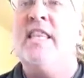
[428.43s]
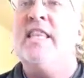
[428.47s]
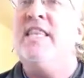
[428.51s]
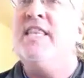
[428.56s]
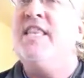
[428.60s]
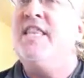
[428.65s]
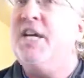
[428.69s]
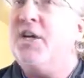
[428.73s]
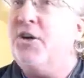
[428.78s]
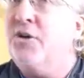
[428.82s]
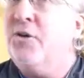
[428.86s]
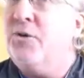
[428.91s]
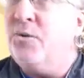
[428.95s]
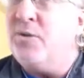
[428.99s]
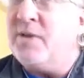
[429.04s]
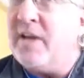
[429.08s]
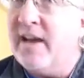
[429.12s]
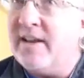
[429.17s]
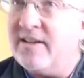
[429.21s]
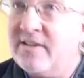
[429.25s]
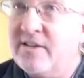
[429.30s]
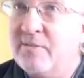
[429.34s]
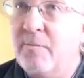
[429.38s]
their new
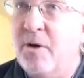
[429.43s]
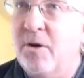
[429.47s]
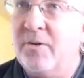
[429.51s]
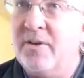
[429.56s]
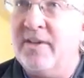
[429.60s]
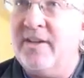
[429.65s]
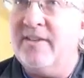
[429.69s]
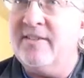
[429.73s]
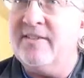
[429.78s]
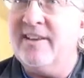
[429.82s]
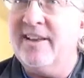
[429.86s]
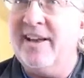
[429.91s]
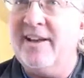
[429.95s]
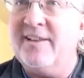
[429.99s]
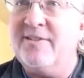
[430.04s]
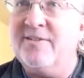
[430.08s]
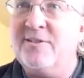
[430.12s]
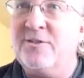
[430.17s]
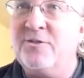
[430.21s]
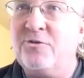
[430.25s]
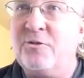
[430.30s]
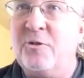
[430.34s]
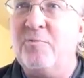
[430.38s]
testimonies, as
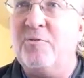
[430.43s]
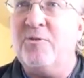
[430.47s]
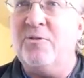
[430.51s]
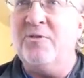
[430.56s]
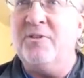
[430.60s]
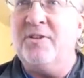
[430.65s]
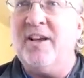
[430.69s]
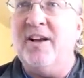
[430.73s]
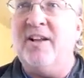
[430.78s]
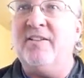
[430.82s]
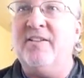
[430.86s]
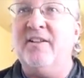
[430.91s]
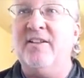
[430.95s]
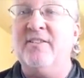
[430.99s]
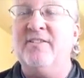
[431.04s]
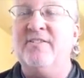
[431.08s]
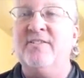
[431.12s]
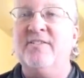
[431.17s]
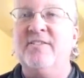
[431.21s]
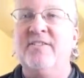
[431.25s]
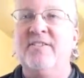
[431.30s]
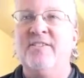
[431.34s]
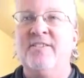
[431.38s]
the scripture tell
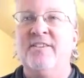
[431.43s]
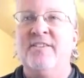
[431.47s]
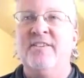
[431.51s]
us.